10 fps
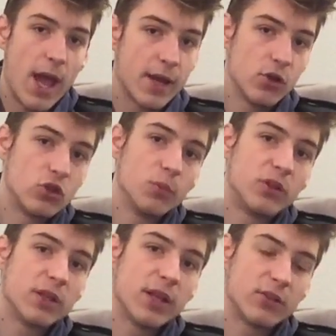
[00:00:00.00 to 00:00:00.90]
And
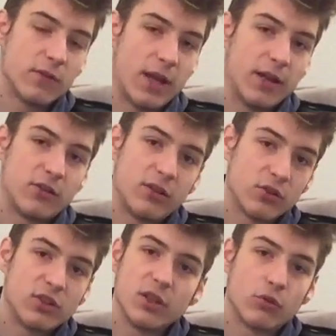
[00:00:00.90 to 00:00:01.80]
YouTube's seeing less of that. It's
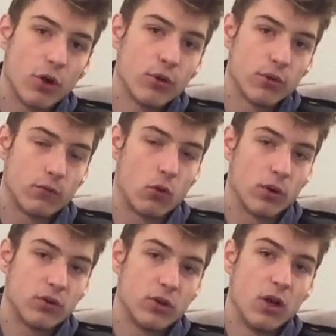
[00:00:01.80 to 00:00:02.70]
still seeing growth, of
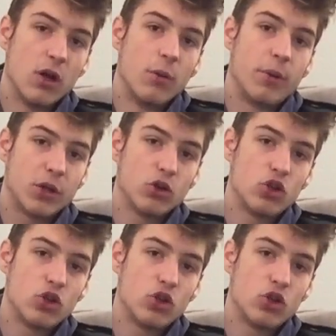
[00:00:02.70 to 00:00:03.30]
course, but